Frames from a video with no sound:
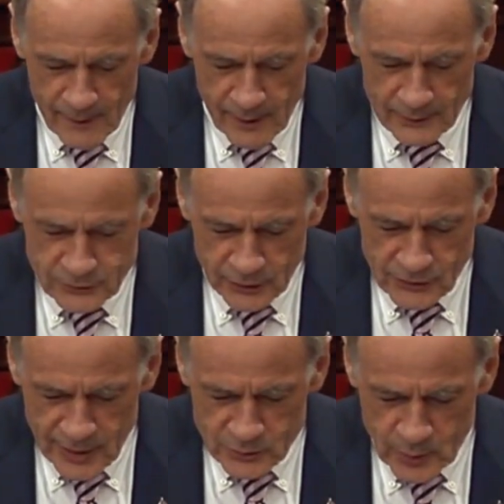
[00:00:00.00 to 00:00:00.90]
Uh, just
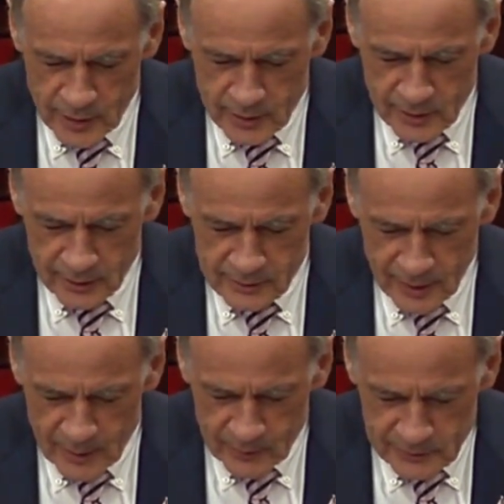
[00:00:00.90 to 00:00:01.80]
last week, uh,
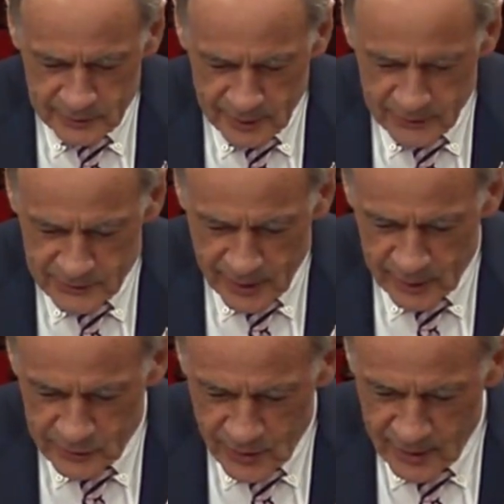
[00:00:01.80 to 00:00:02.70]
climate uh,
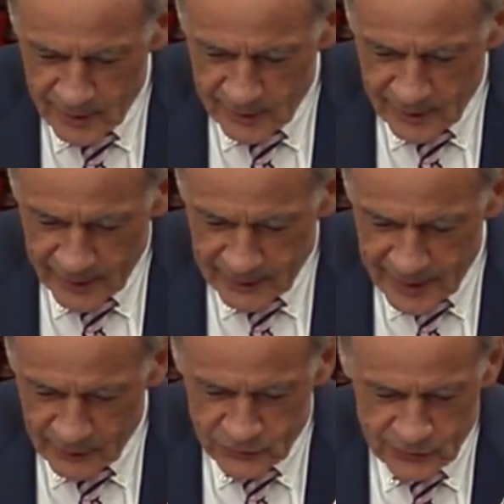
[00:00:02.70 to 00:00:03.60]
scientists
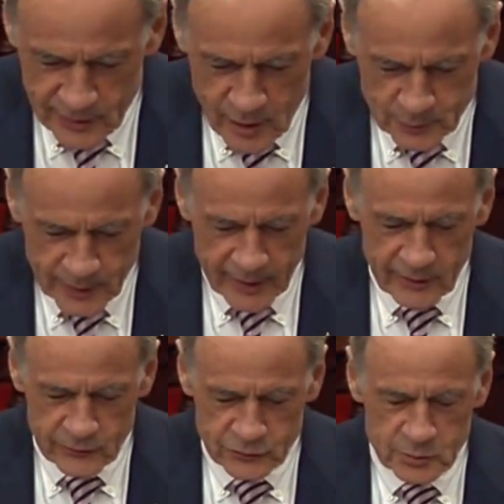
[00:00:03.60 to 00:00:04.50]
announced that our planet
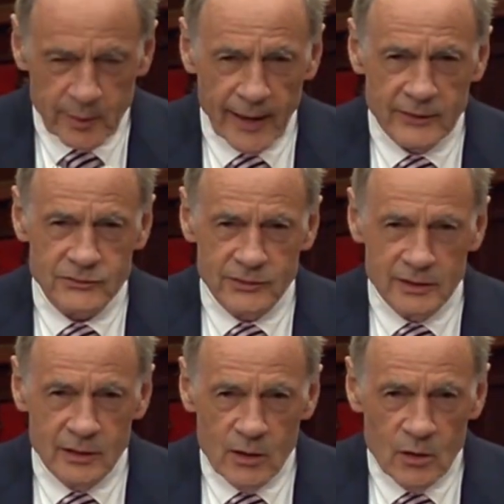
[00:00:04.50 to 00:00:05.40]
has surpassed
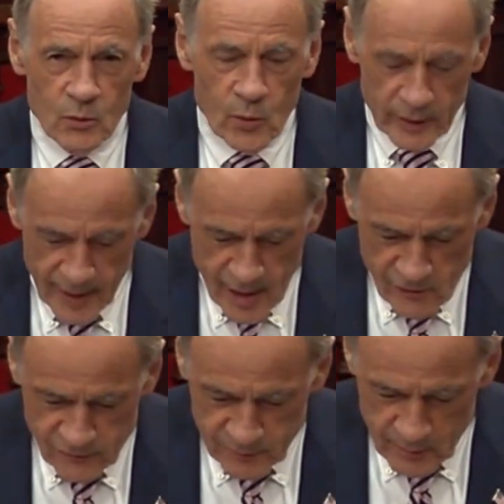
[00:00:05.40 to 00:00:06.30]
the one and a
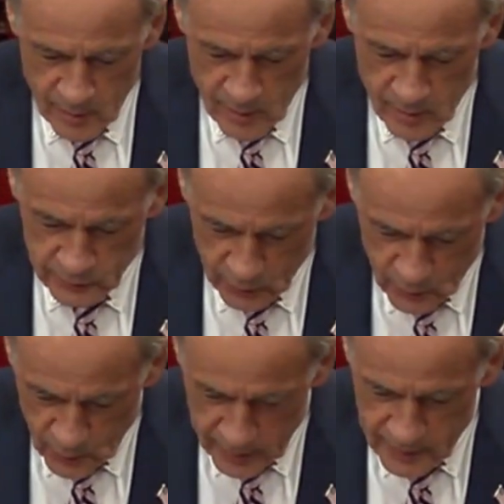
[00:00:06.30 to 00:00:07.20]
half
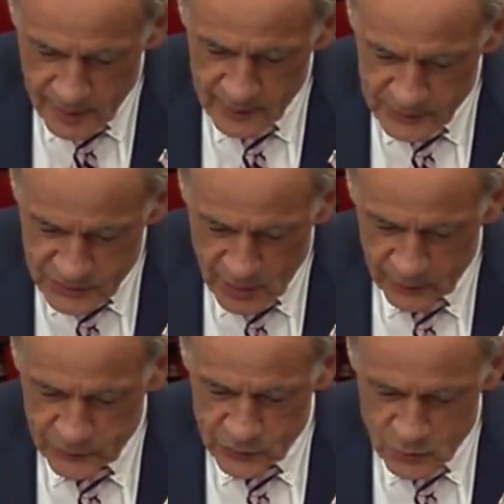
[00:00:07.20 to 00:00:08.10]
degree
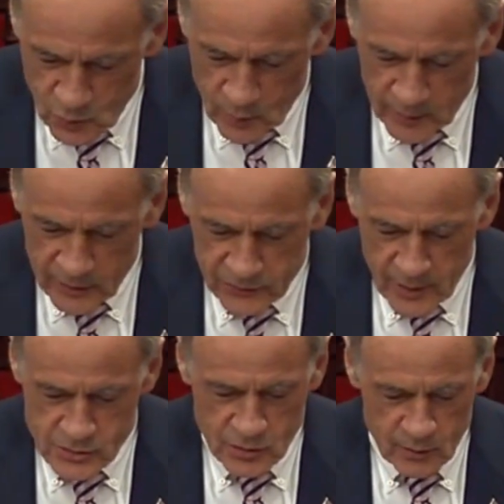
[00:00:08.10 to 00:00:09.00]
Celsius warming
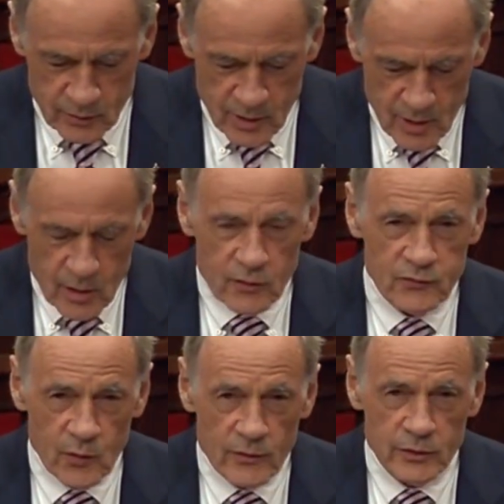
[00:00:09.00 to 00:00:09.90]
threshold
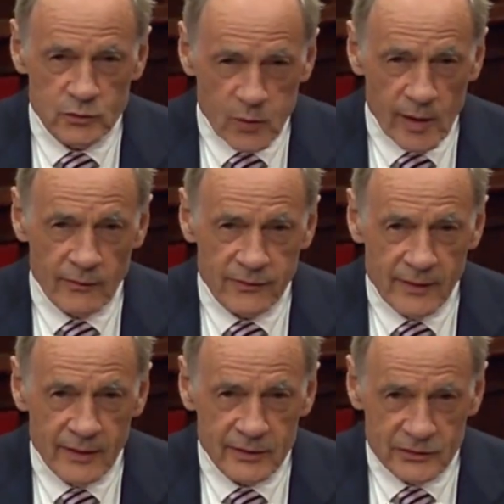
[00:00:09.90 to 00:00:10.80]
for the 12th
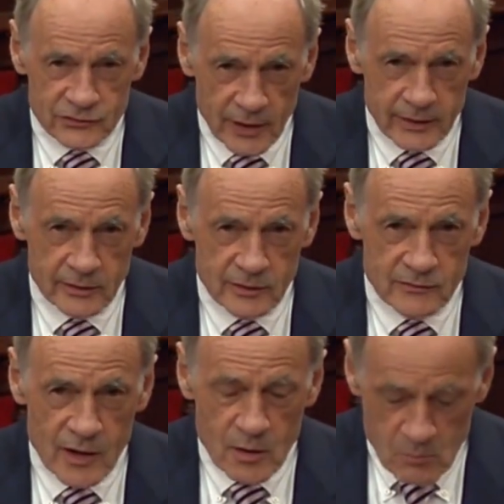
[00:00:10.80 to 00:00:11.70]

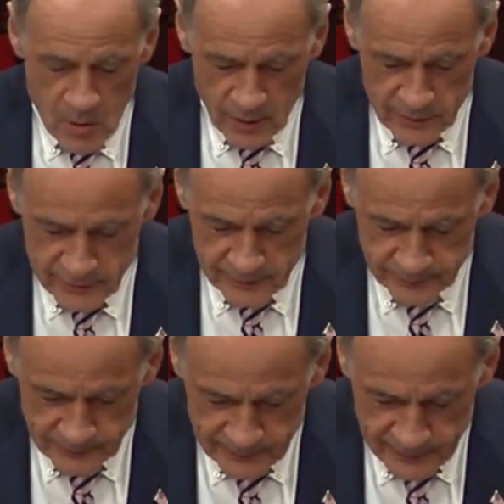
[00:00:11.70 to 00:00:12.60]
consecutive month.
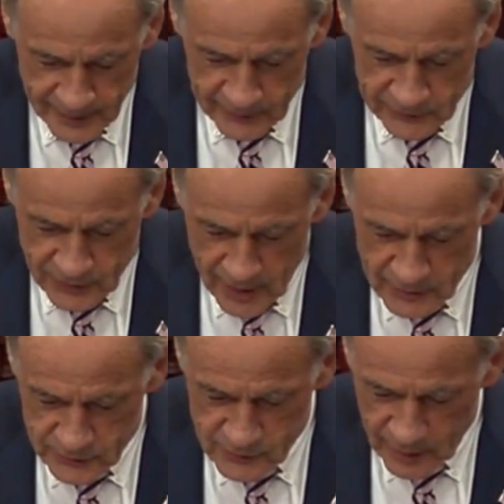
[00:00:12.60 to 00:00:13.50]
And the
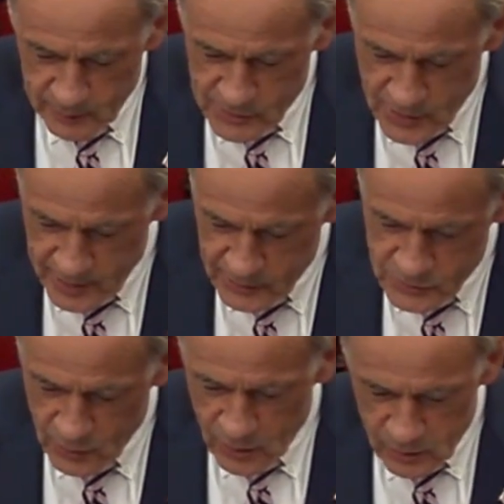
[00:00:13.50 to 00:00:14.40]
signs of climate
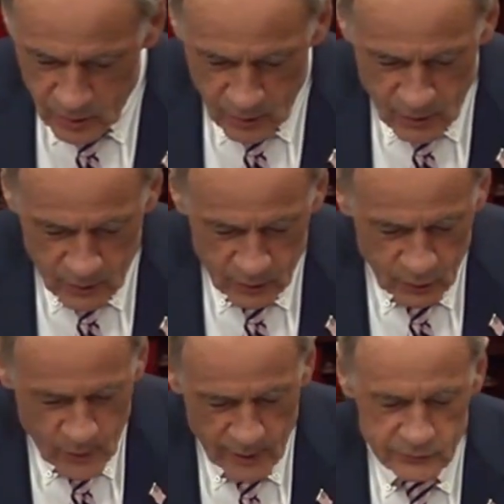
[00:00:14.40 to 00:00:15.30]
change are all
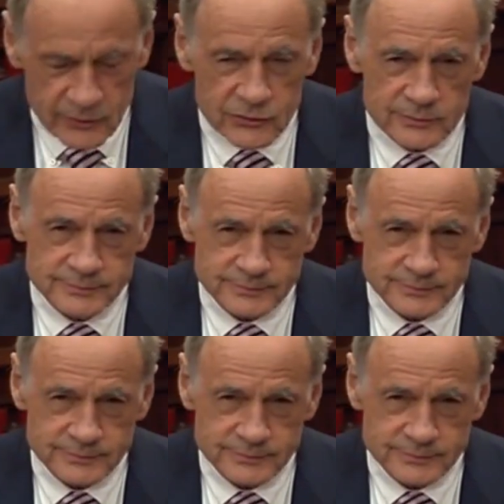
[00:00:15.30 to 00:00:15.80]
around us.